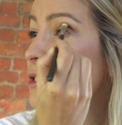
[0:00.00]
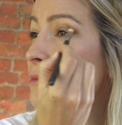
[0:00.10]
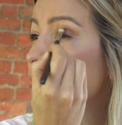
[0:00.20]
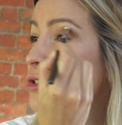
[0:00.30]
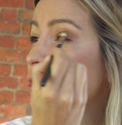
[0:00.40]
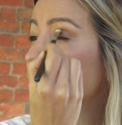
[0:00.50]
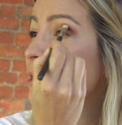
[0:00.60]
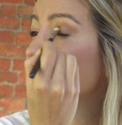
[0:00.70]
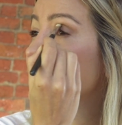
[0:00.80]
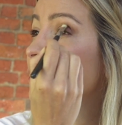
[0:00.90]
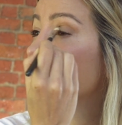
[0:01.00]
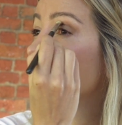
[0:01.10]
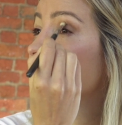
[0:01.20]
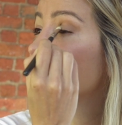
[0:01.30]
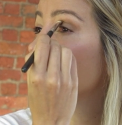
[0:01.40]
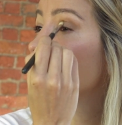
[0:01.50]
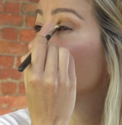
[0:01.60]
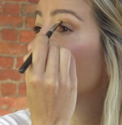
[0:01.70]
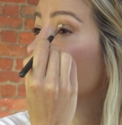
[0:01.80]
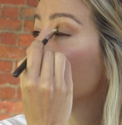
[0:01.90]
Just make sure you blend it
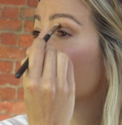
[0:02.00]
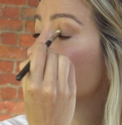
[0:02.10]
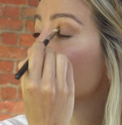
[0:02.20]
all out.